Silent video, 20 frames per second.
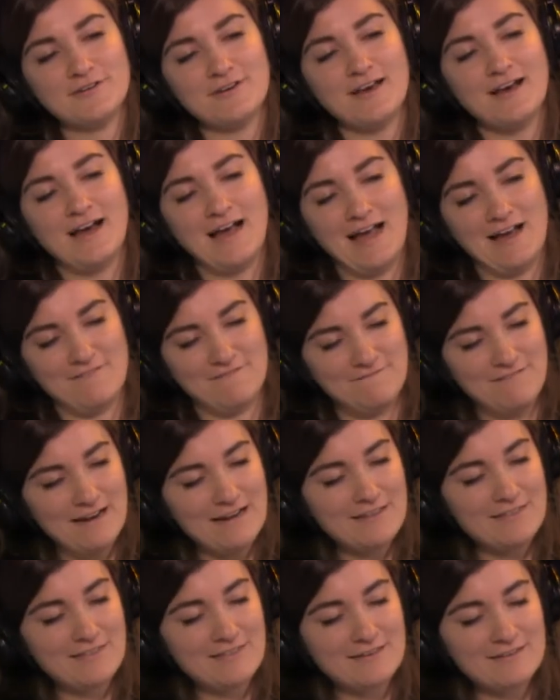I have
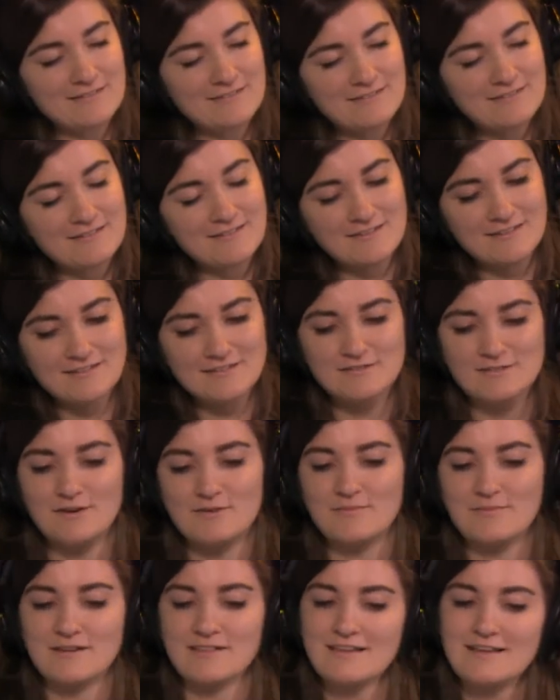faith, so
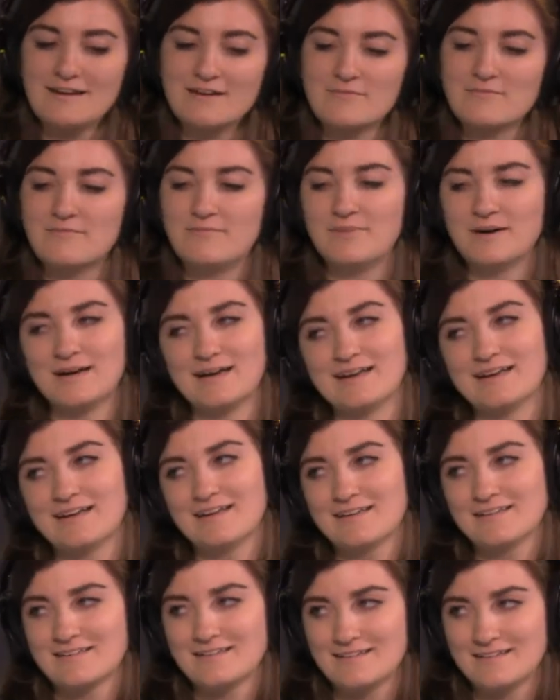I'm going to let them, but
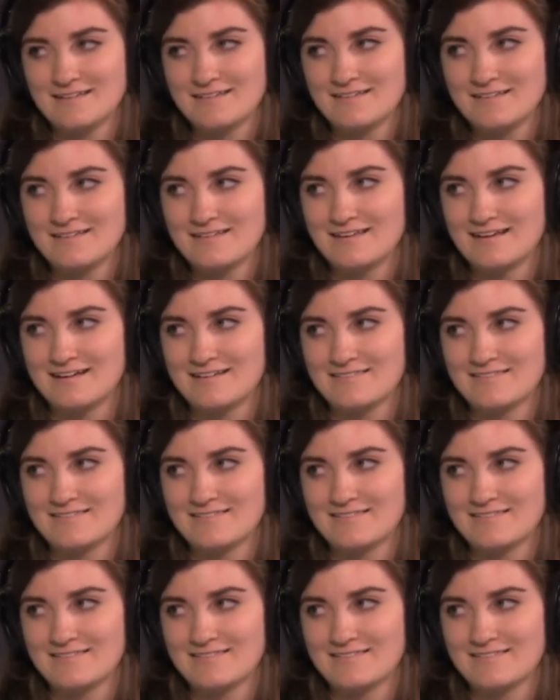yeah.